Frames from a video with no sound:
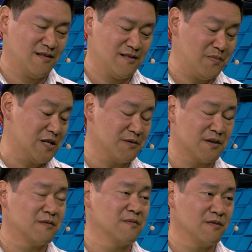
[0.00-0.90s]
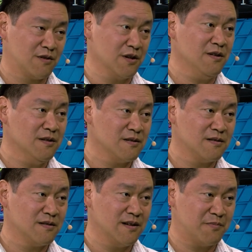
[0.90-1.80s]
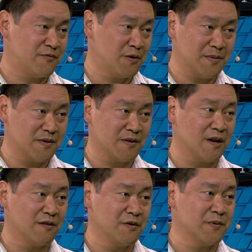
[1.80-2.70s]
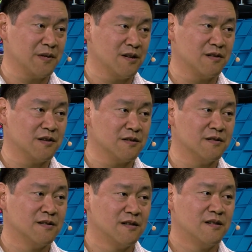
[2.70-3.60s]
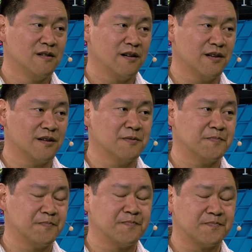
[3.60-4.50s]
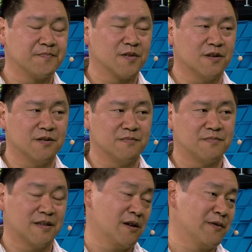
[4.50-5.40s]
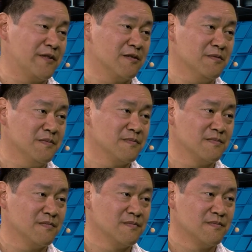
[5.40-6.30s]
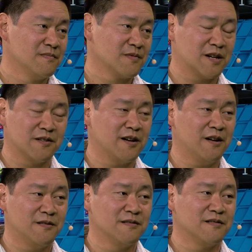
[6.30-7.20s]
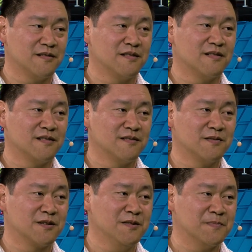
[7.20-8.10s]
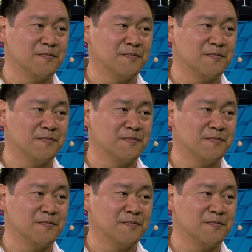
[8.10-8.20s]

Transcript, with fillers: the budget was good, uh -huh. and uh-huh. performance was there for what we needed to do. And um, so that's how we found him. Kicked the tires, and uh, it was good.